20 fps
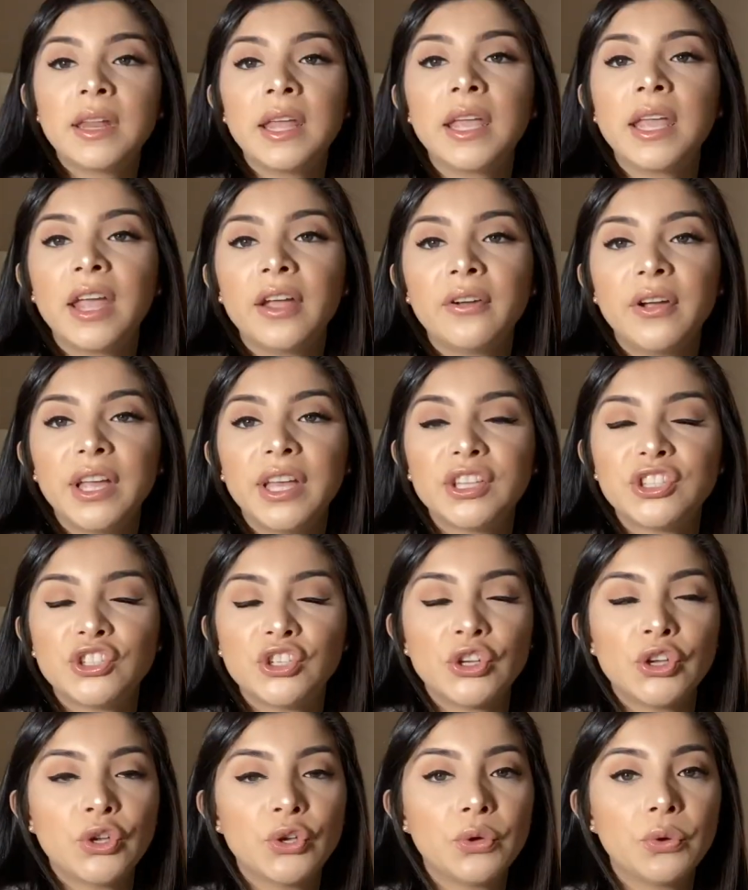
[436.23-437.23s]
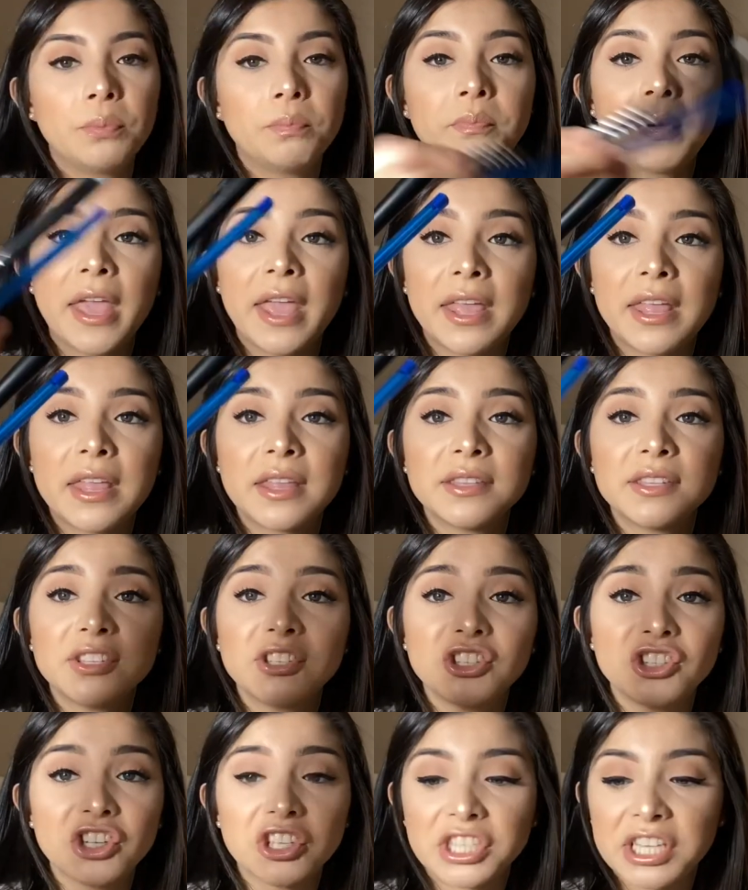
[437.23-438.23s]
I carry two pins
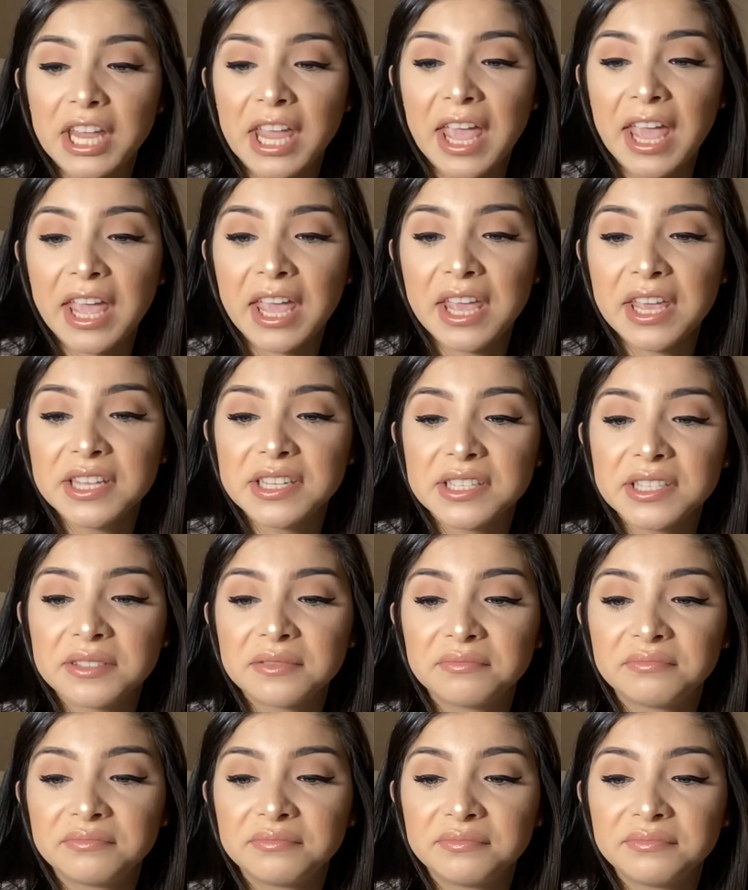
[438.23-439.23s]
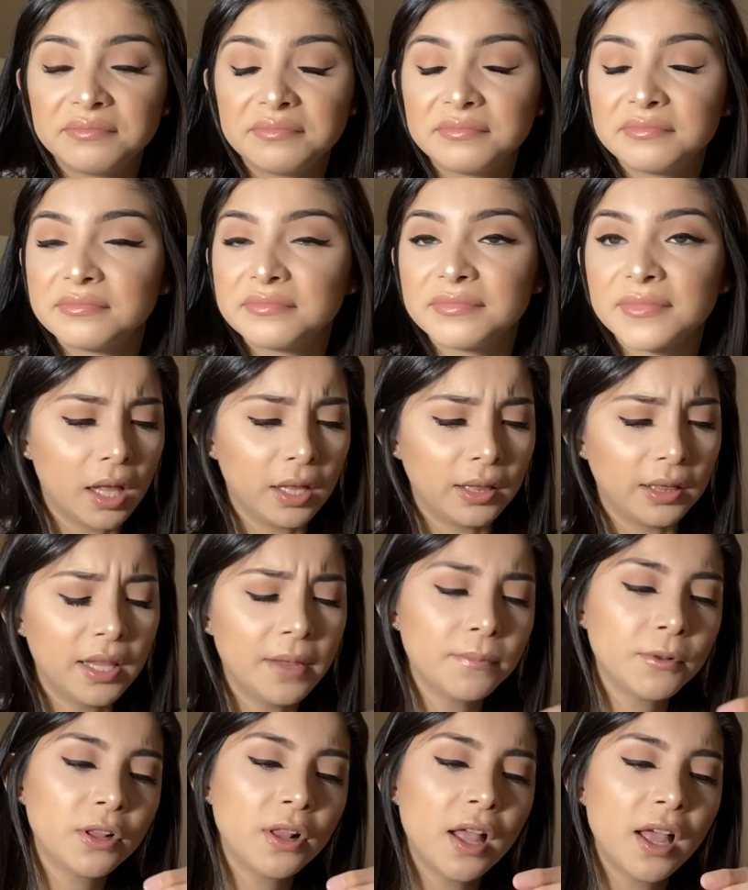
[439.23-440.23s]
just in case lip
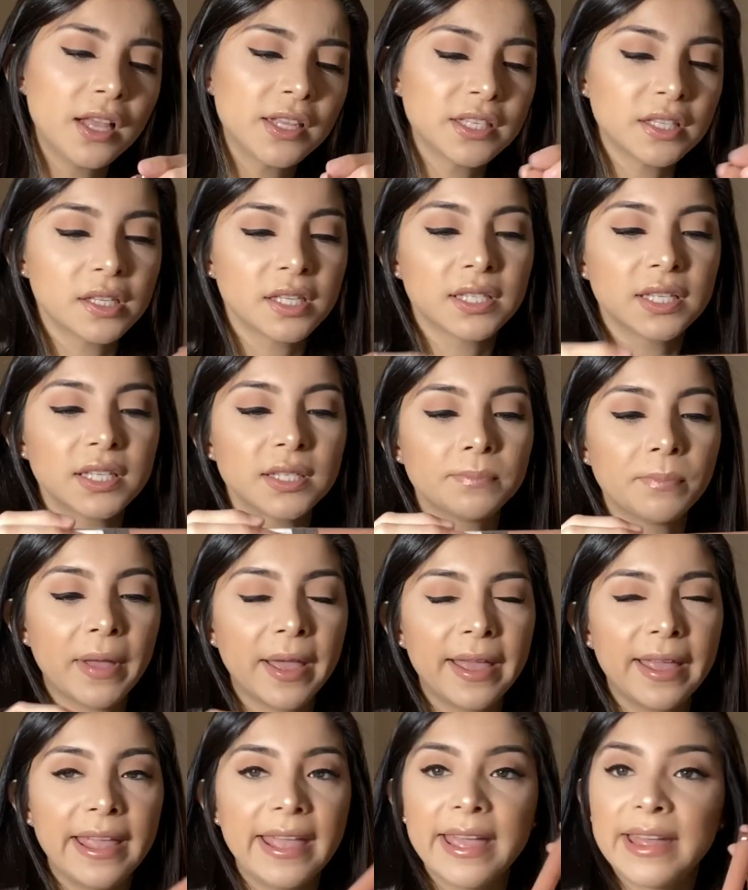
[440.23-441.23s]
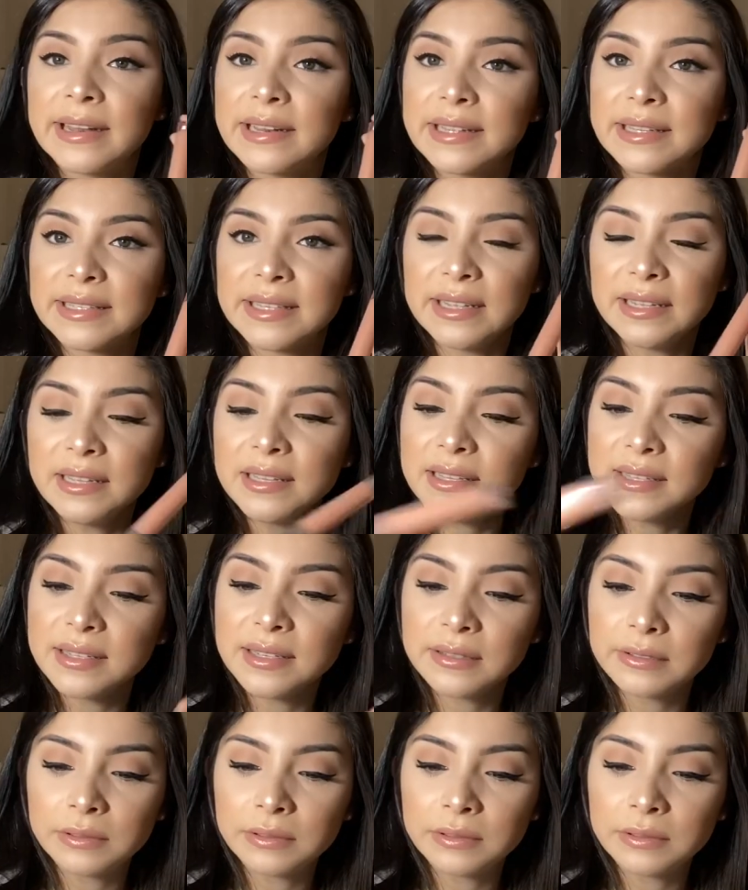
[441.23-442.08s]
gloss. This is by Innocence.